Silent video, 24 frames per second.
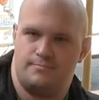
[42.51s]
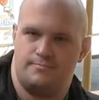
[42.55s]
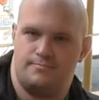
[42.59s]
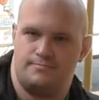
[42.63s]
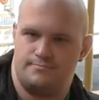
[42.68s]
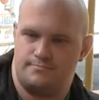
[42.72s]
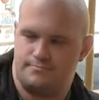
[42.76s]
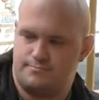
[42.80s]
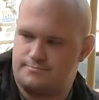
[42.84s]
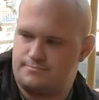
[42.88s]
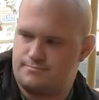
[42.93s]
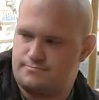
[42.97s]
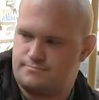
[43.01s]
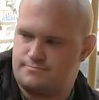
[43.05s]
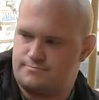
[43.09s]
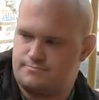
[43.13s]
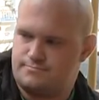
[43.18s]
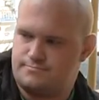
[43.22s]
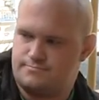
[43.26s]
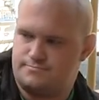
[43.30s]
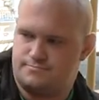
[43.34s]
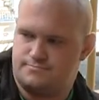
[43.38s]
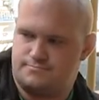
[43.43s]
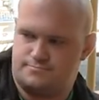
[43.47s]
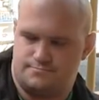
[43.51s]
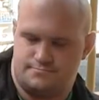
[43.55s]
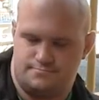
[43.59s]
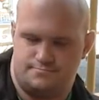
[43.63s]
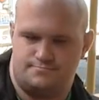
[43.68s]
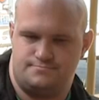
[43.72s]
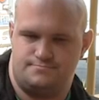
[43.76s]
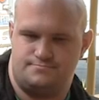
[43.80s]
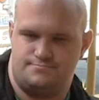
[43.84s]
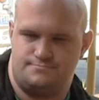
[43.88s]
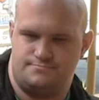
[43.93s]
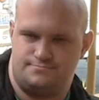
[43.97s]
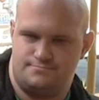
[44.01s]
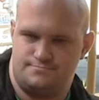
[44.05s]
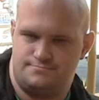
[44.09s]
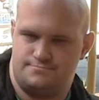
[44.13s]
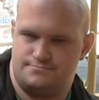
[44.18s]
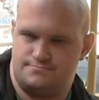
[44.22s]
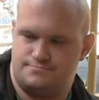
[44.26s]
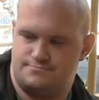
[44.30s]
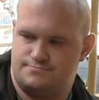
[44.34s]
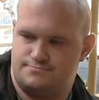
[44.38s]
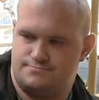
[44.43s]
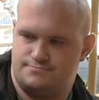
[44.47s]

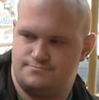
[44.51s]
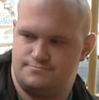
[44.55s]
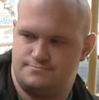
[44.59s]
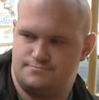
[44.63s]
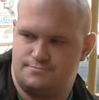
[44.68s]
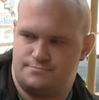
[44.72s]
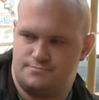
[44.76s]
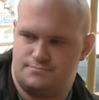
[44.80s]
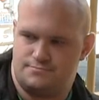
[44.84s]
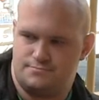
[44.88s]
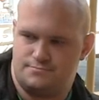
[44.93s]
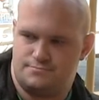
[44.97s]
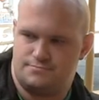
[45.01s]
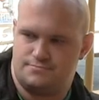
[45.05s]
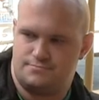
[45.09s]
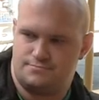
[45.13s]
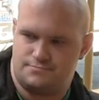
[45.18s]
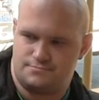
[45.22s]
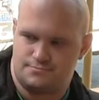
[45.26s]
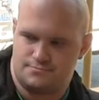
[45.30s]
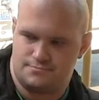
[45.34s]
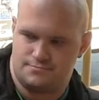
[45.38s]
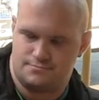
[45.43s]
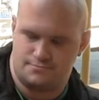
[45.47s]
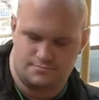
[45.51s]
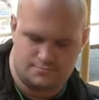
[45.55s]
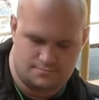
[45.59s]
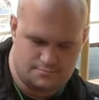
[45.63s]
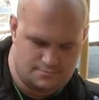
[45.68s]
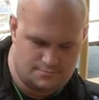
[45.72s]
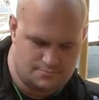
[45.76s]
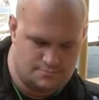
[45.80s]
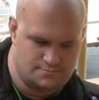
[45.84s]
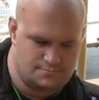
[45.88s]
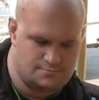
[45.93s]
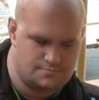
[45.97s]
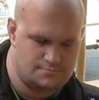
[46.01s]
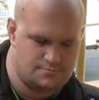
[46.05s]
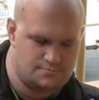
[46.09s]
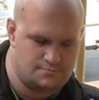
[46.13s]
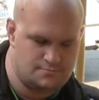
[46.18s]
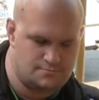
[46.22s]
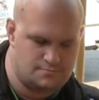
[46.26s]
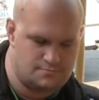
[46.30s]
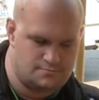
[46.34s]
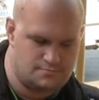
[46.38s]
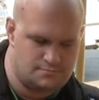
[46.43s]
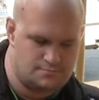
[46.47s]

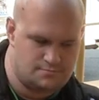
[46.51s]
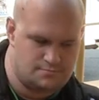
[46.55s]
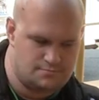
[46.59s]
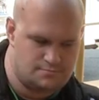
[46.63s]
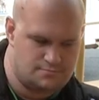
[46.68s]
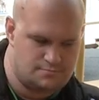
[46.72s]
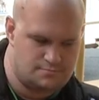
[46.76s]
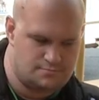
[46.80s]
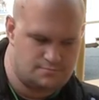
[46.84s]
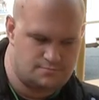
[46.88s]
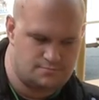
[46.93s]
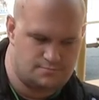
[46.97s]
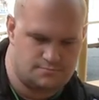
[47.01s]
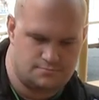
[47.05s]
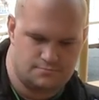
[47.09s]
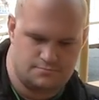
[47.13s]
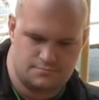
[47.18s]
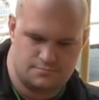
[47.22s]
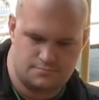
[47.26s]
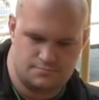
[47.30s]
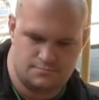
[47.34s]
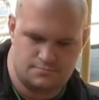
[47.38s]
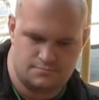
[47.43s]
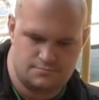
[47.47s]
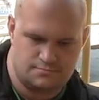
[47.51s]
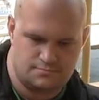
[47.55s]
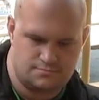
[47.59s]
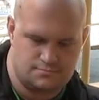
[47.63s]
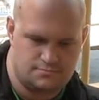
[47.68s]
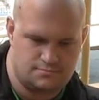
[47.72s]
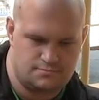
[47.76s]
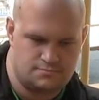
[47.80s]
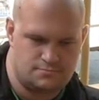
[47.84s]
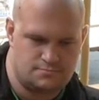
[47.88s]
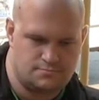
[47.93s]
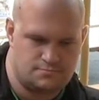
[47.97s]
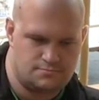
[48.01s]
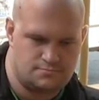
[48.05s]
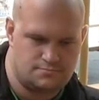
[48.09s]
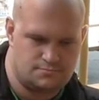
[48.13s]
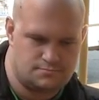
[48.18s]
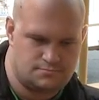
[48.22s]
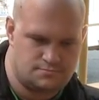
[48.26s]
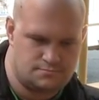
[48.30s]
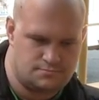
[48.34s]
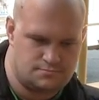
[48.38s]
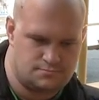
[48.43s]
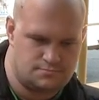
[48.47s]

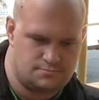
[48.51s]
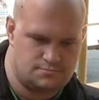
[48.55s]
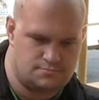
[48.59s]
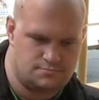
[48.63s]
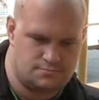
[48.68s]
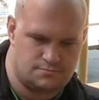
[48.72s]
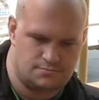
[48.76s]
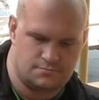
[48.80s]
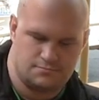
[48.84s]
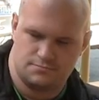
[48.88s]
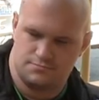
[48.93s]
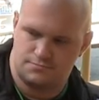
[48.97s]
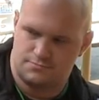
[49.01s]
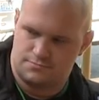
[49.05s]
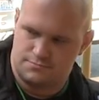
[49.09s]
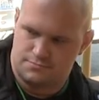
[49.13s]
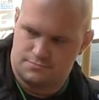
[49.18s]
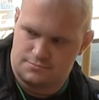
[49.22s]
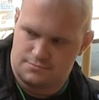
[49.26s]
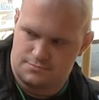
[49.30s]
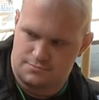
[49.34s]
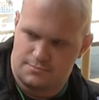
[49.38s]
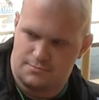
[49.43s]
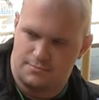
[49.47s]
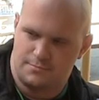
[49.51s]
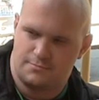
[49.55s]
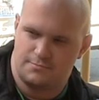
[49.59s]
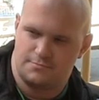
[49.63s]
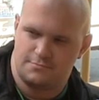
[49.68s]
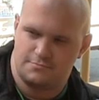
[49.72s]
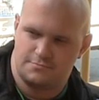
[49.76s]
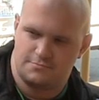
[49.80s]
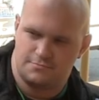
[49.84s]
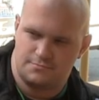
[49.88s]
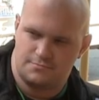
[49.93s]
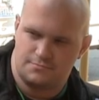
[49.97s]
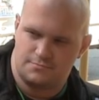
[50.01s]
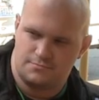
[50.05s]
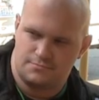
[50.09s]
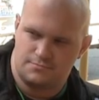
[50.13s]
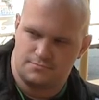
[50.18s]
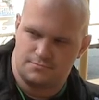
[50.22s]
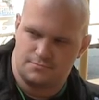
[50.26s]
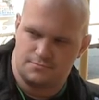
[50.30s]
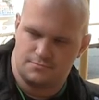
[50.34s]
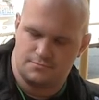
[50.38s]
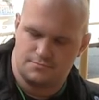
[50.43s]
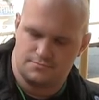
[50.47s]
This person isn't speaking.